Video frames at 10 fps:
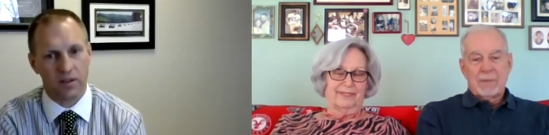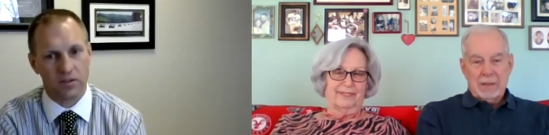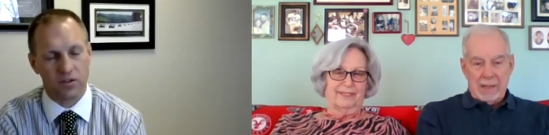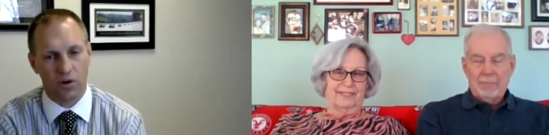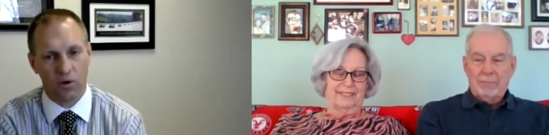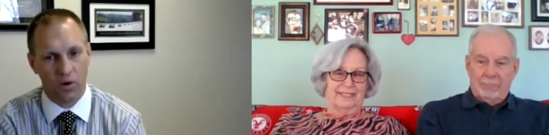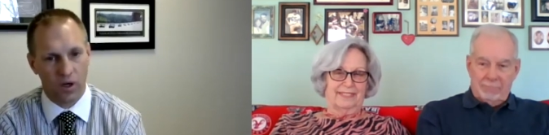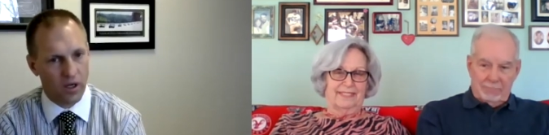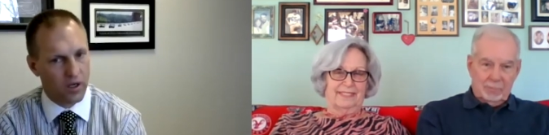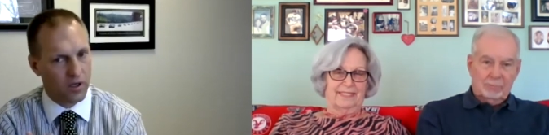Speaker 1: So,
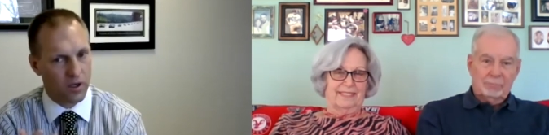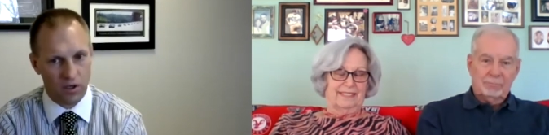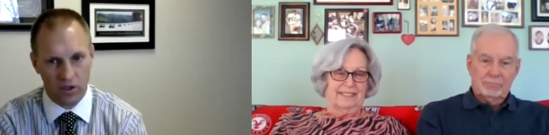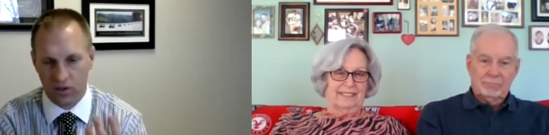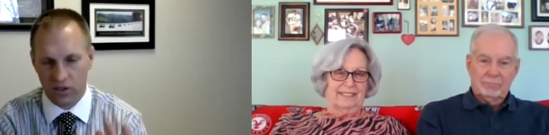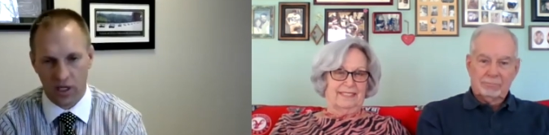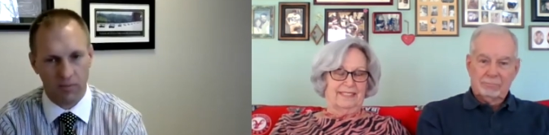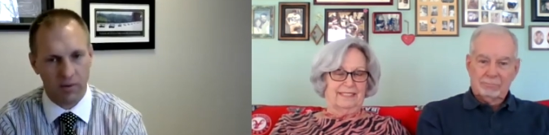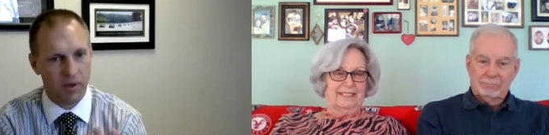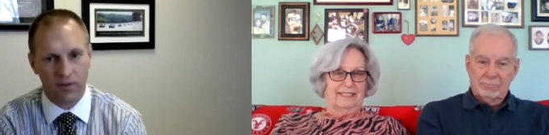tell
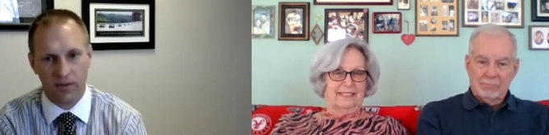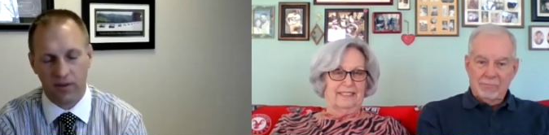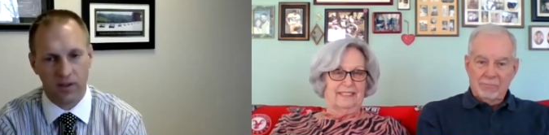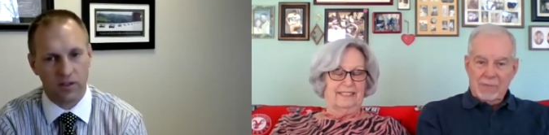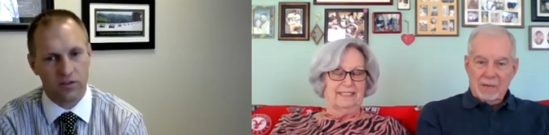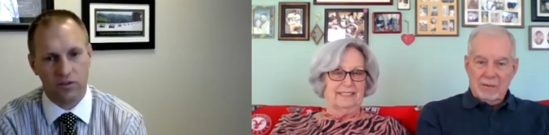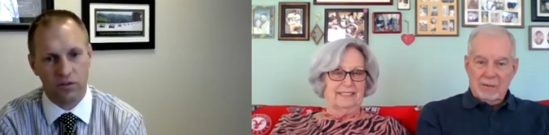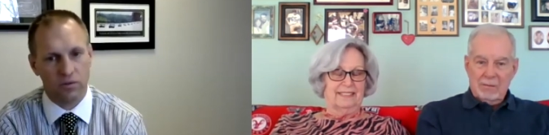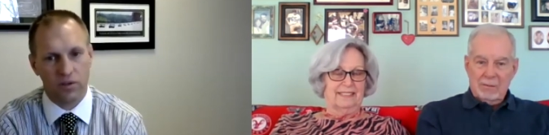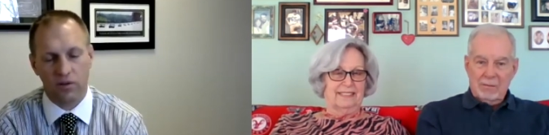me about the things you
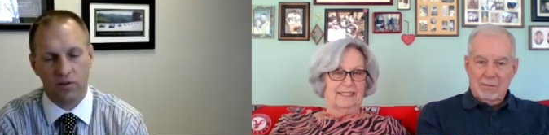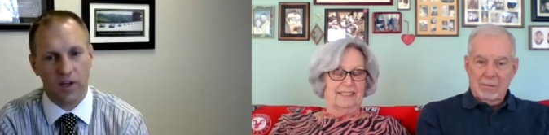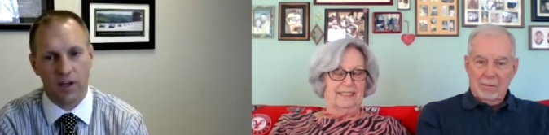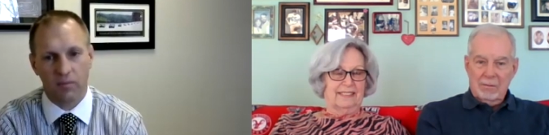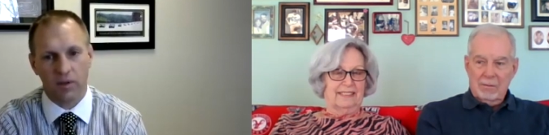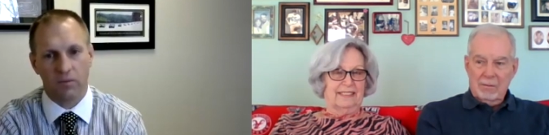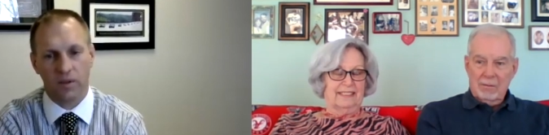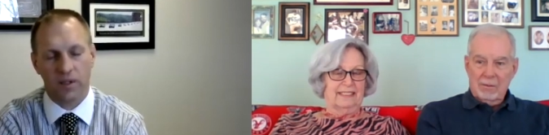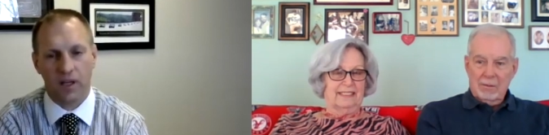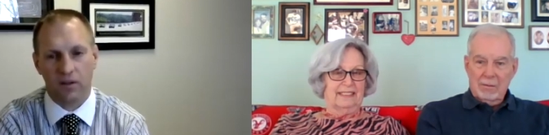do with your family,
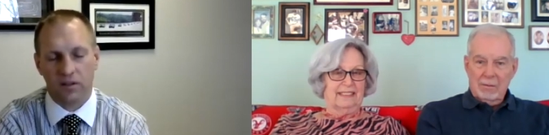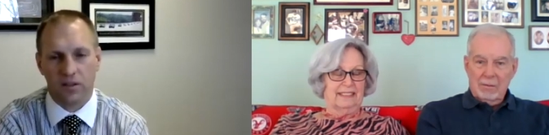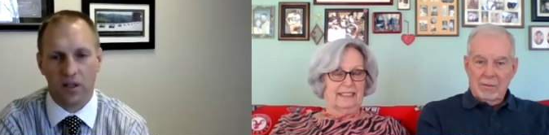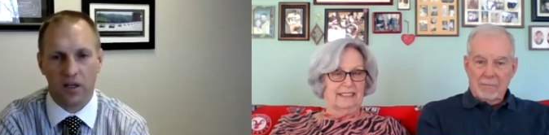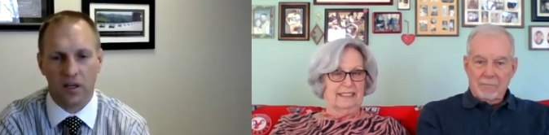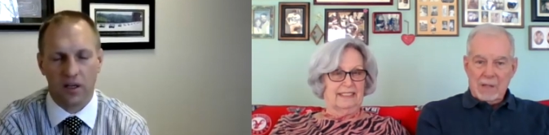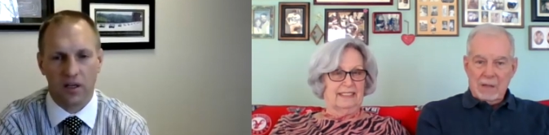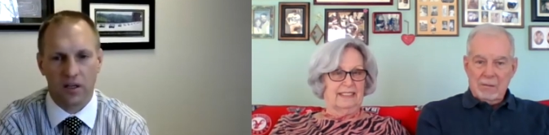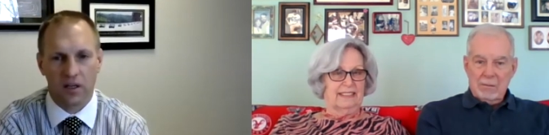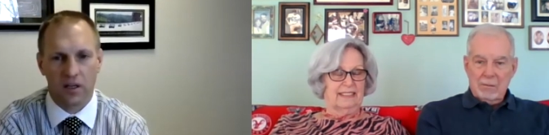what that looks like.
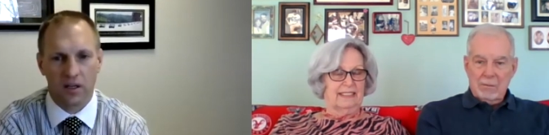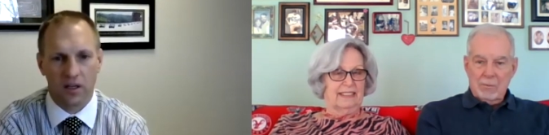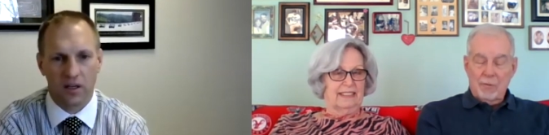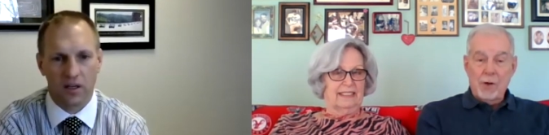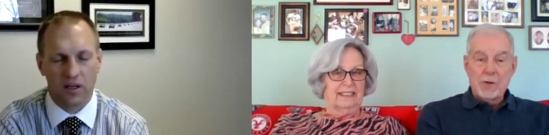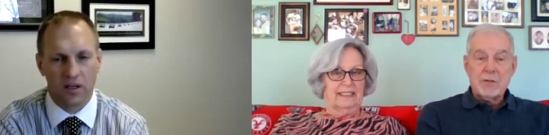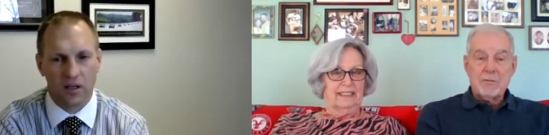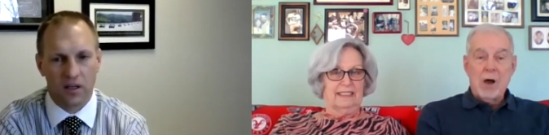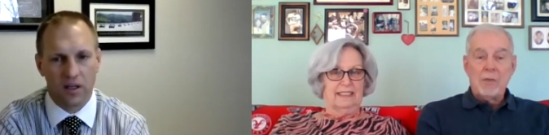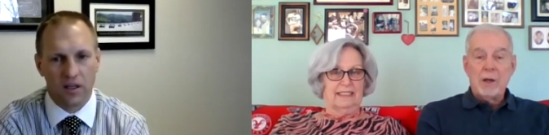
Speaker 2: First
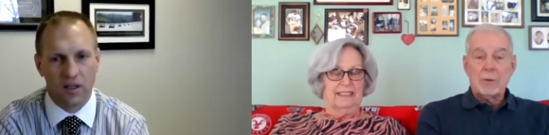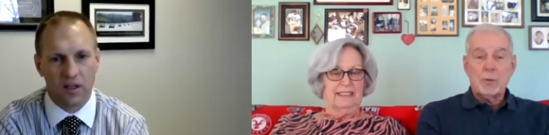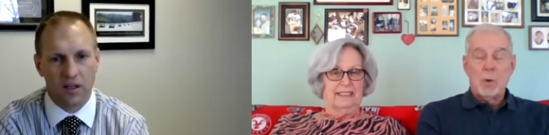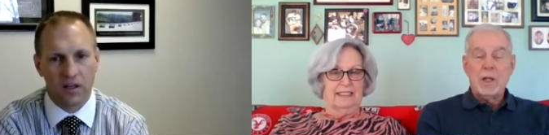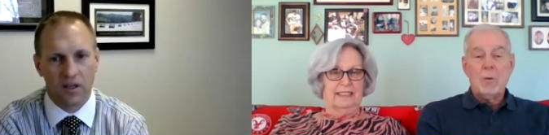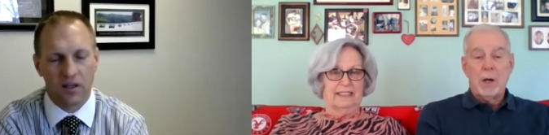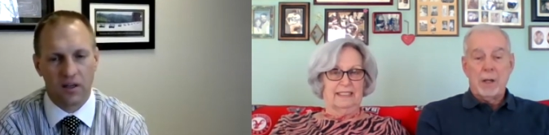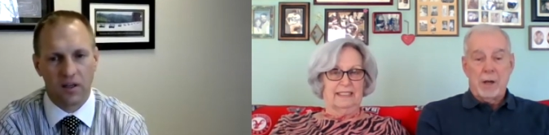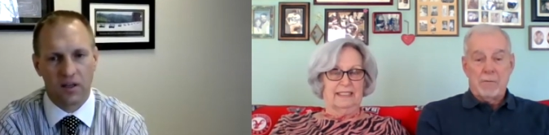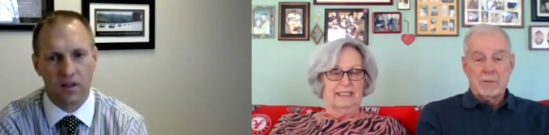of all, there are
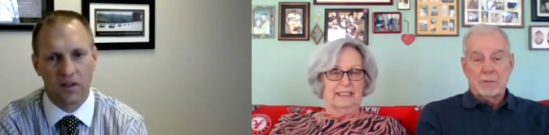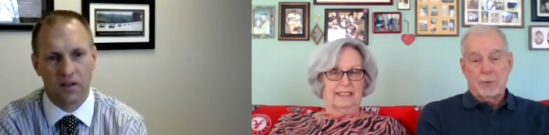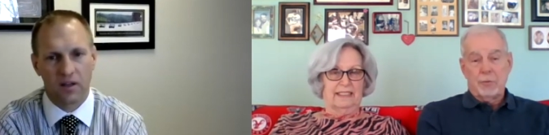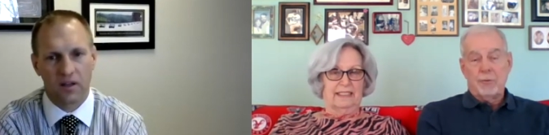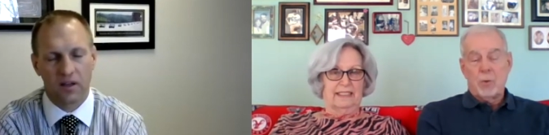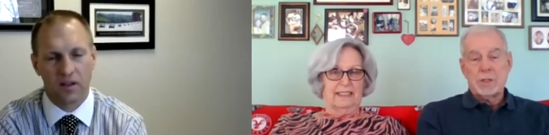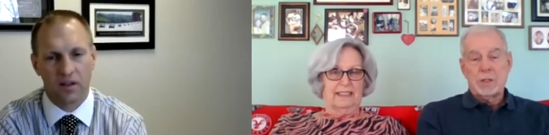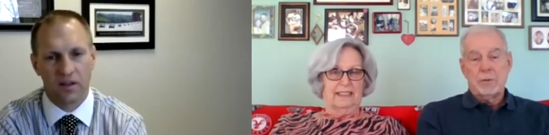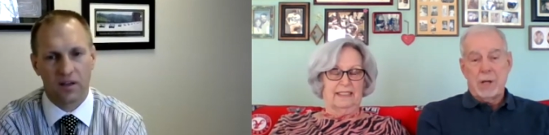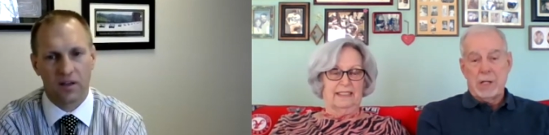21 of us through four
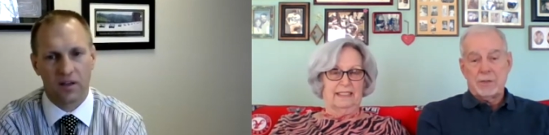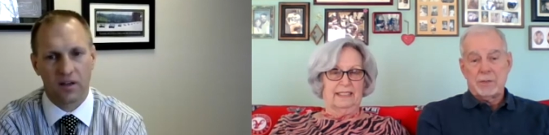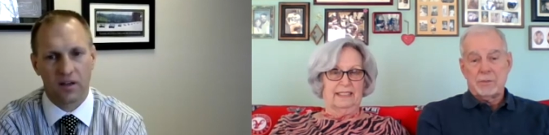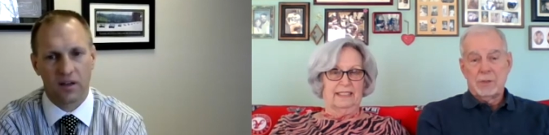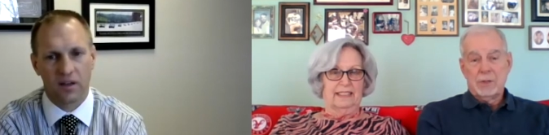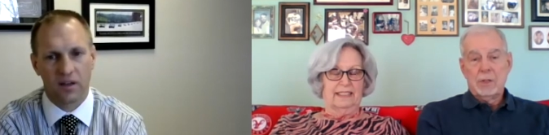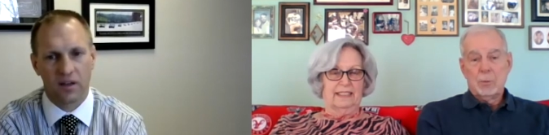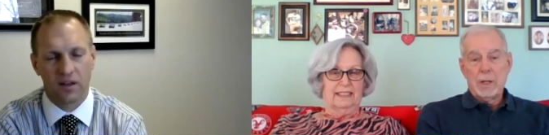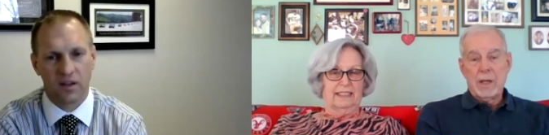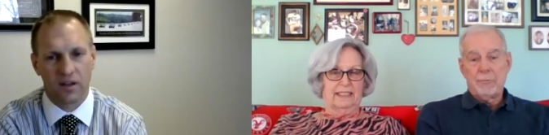generations.
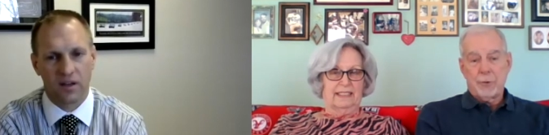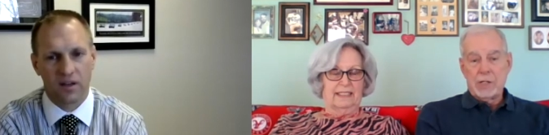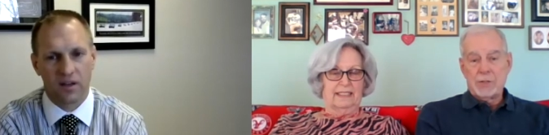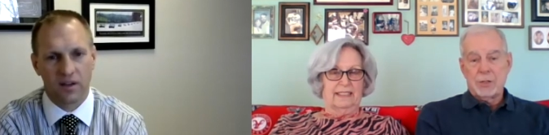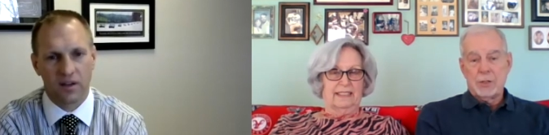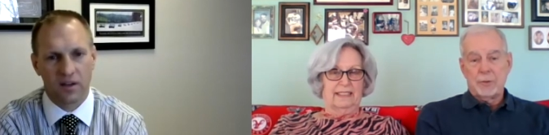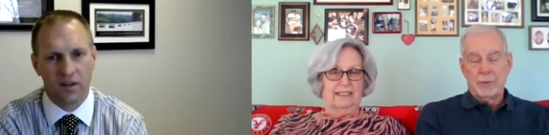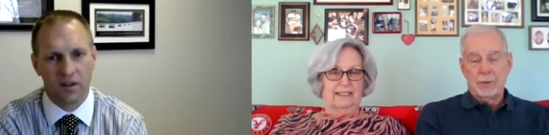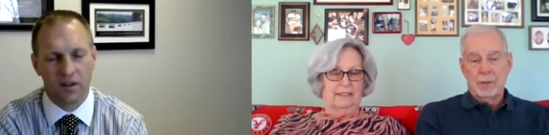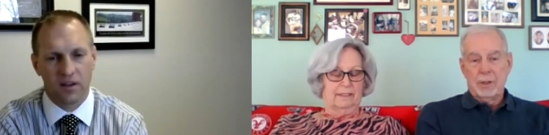We have three
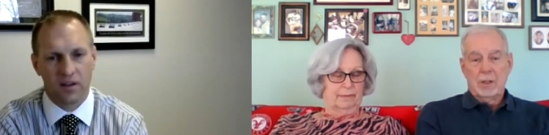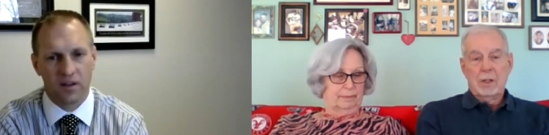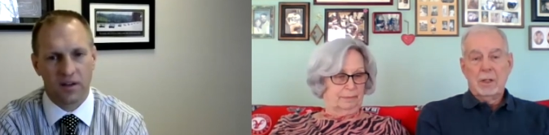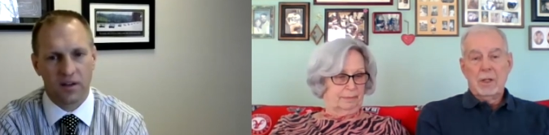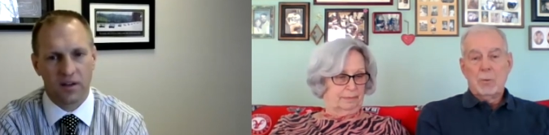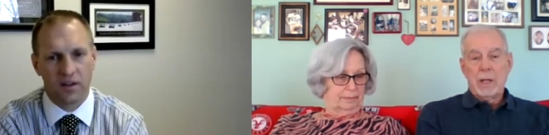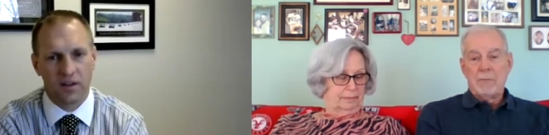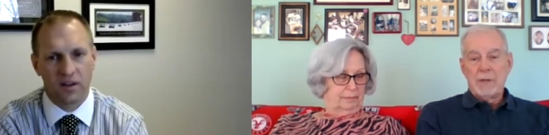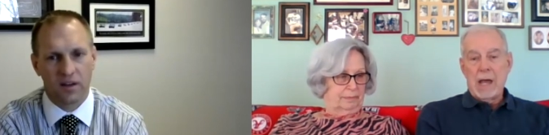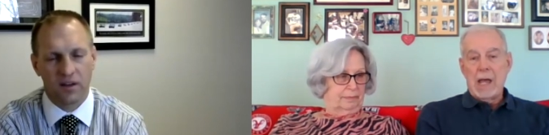children, we
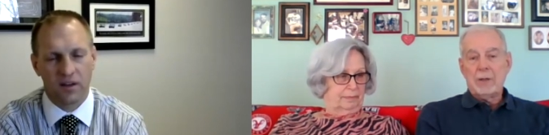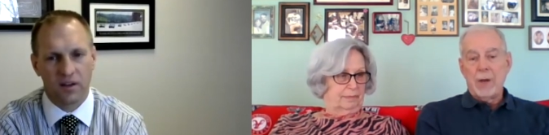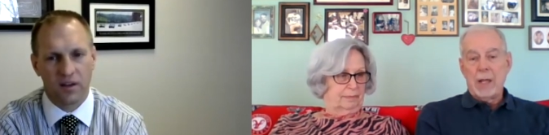have nine